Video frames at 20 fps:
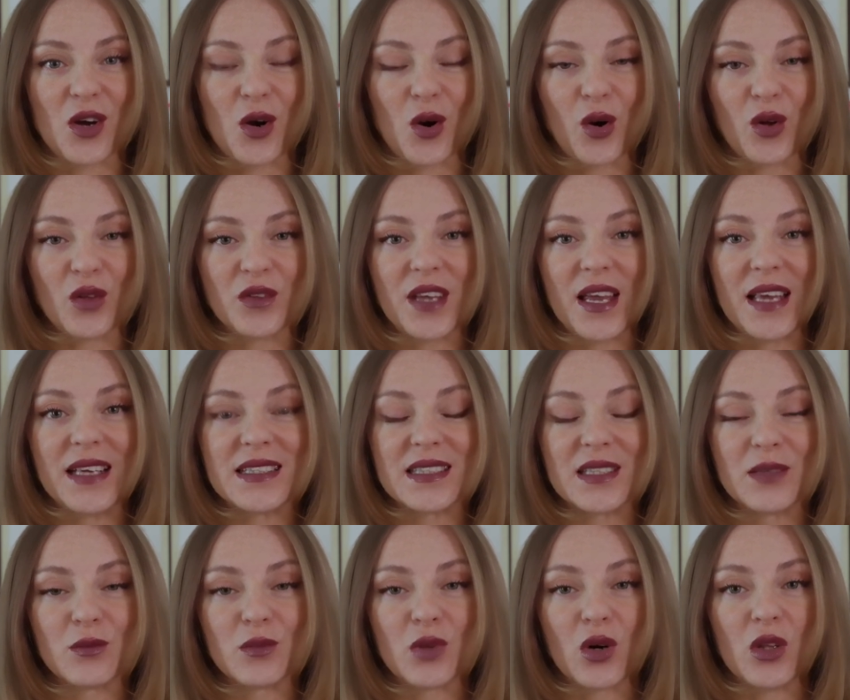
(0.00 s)
hold a
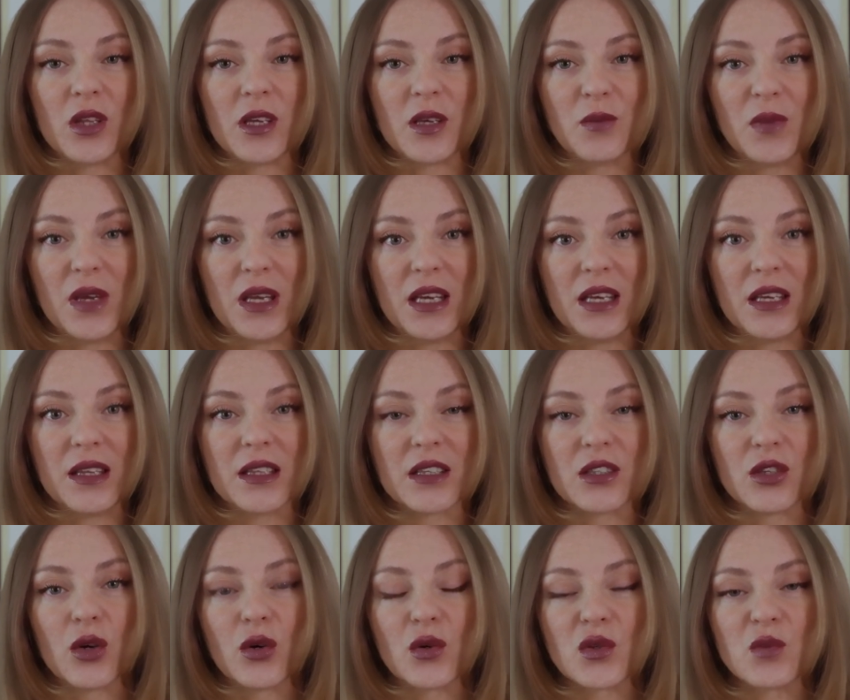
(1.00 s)
symbolic meaning
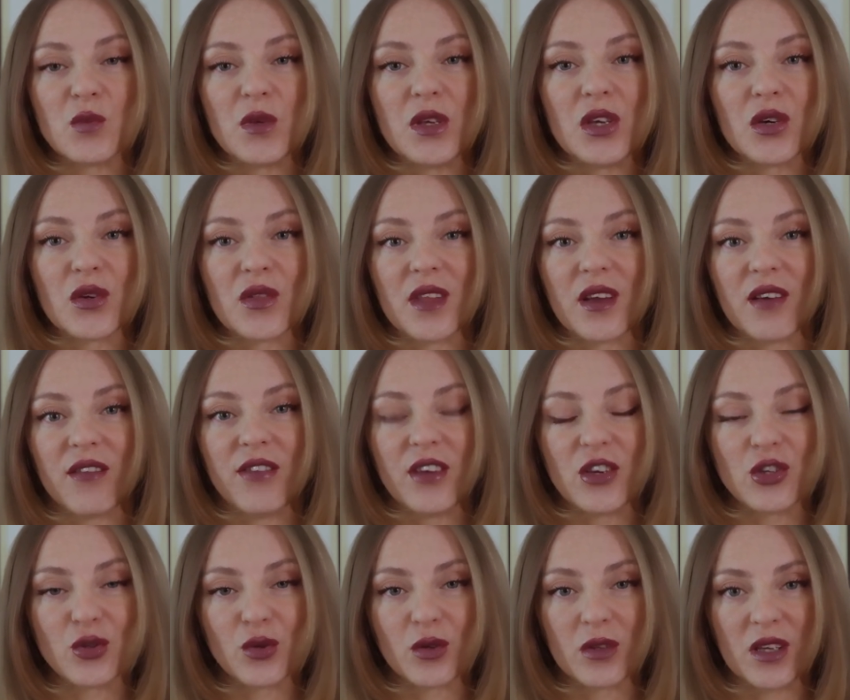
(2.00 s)
that goes beyond their
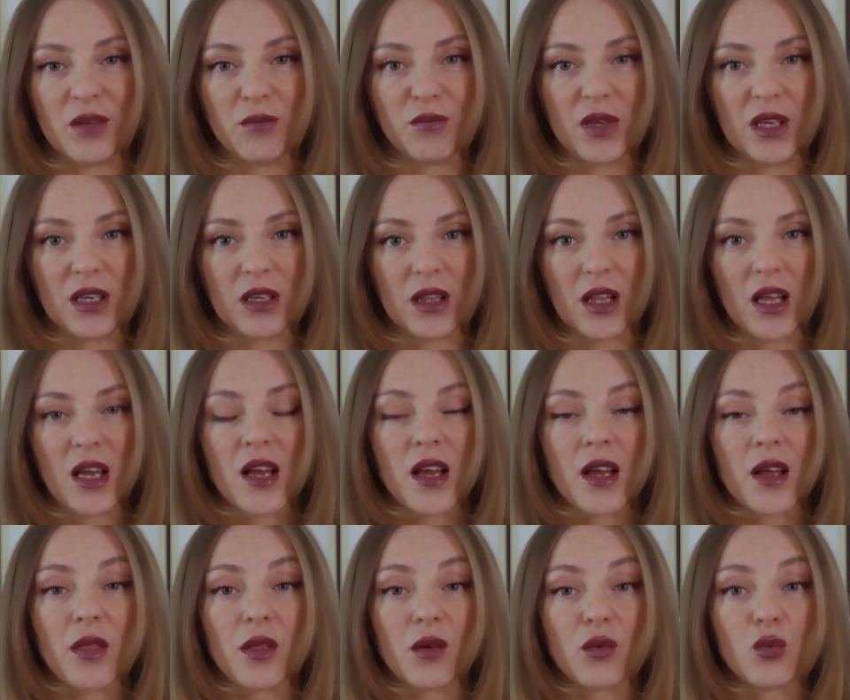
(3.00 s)
visual appeal.
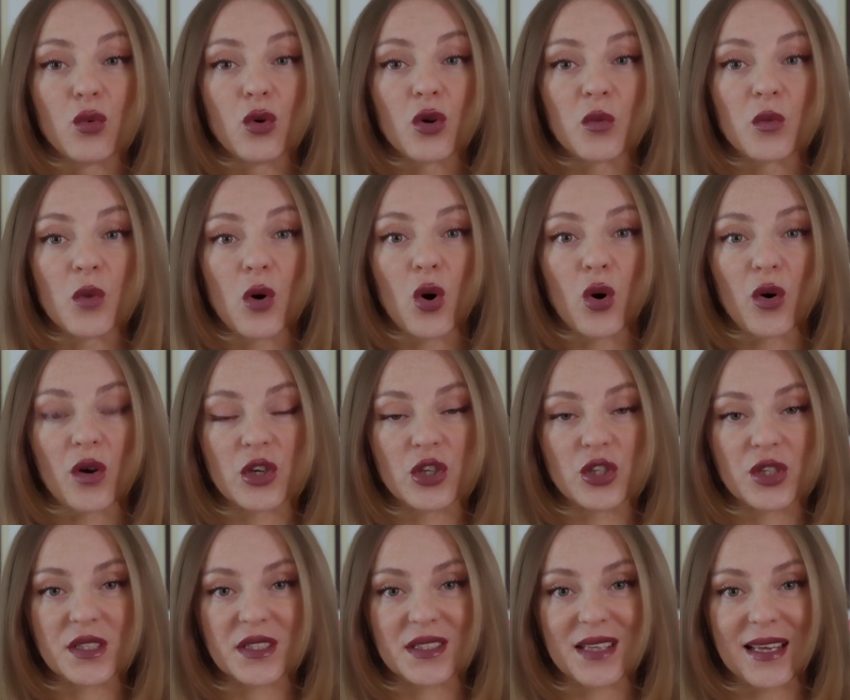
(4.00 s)
The warm
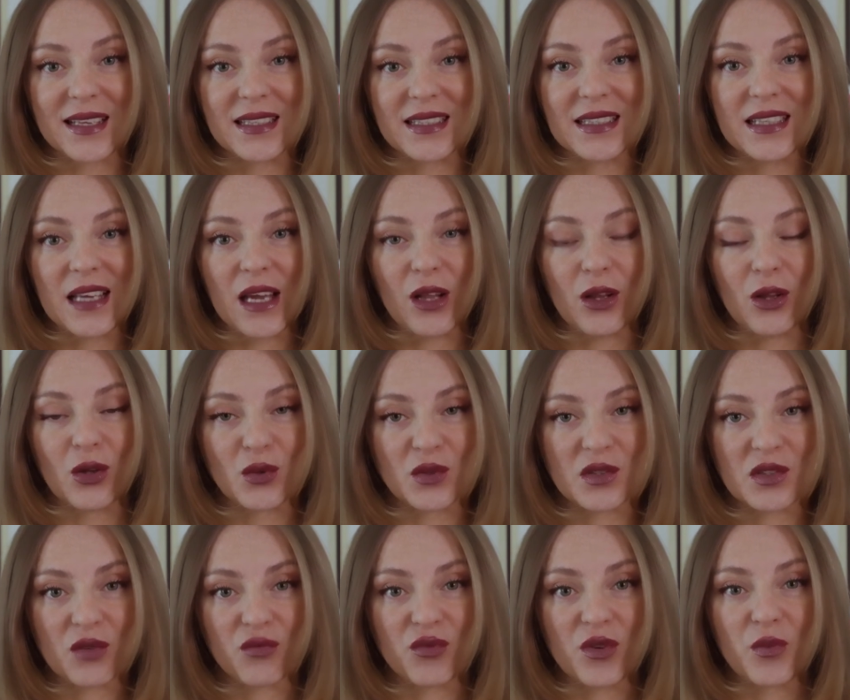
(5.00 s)
oranges and
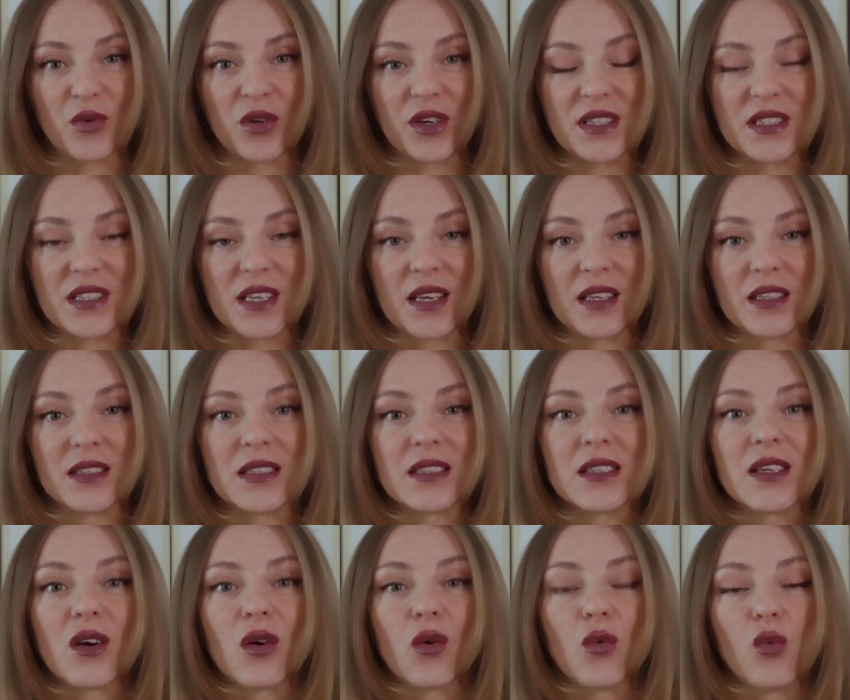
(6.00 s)
yellows represent
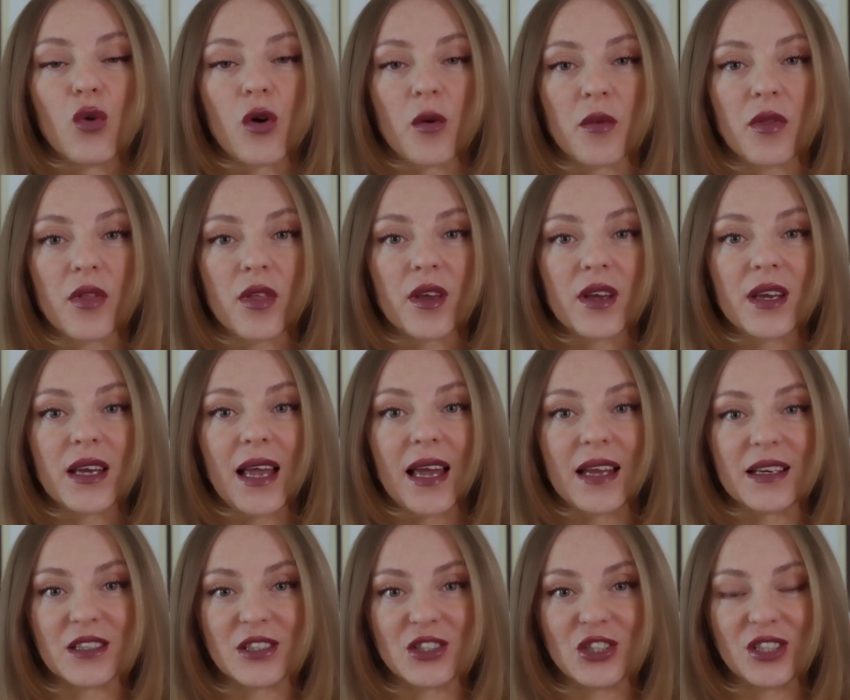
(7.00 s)
warmth,
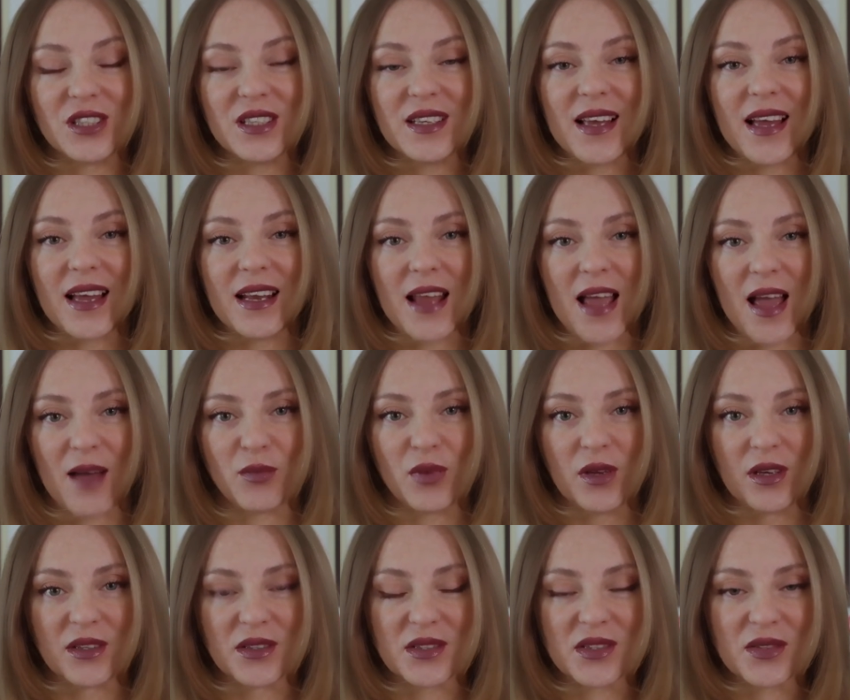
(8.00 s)
energy, and
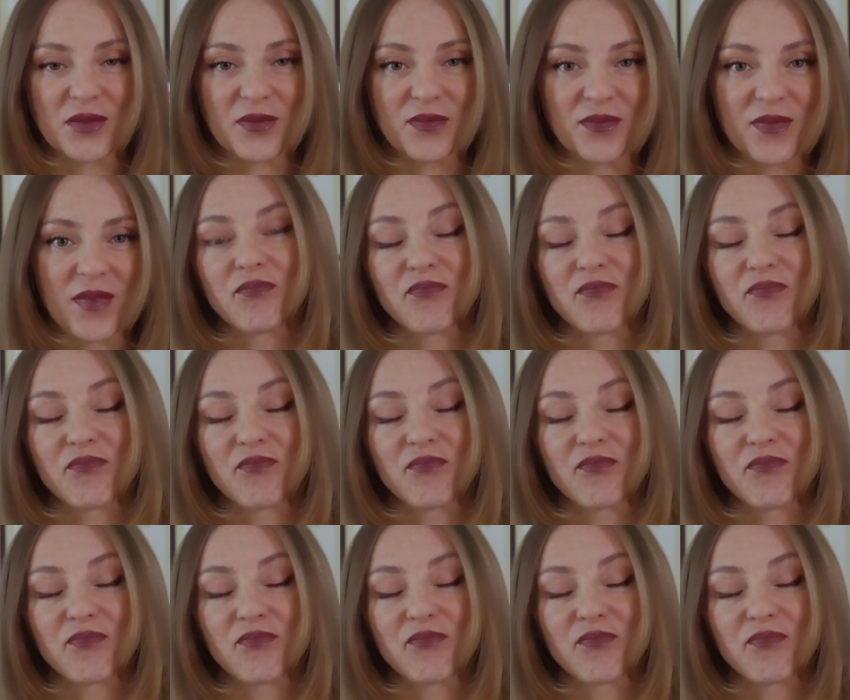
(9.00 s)
happiness.